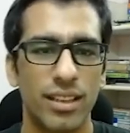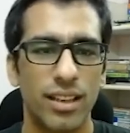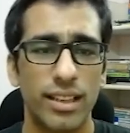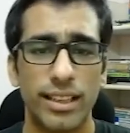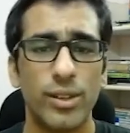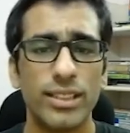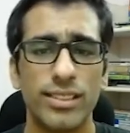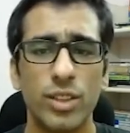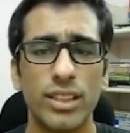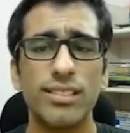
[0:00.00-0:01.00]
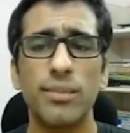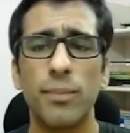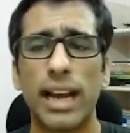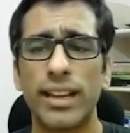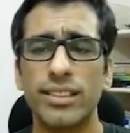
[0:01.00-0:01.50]
Now let's look at some
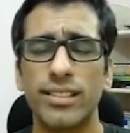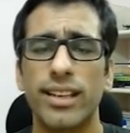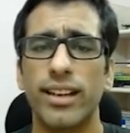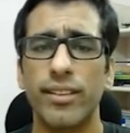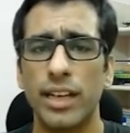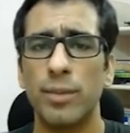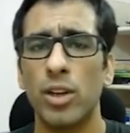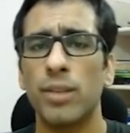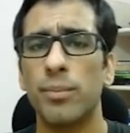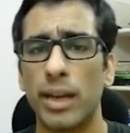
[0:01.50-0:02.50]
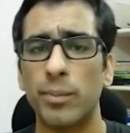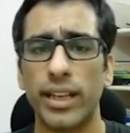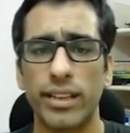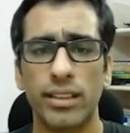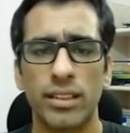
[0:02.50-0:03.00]
packages that are available on
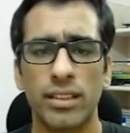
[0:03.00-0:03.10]
PyPI.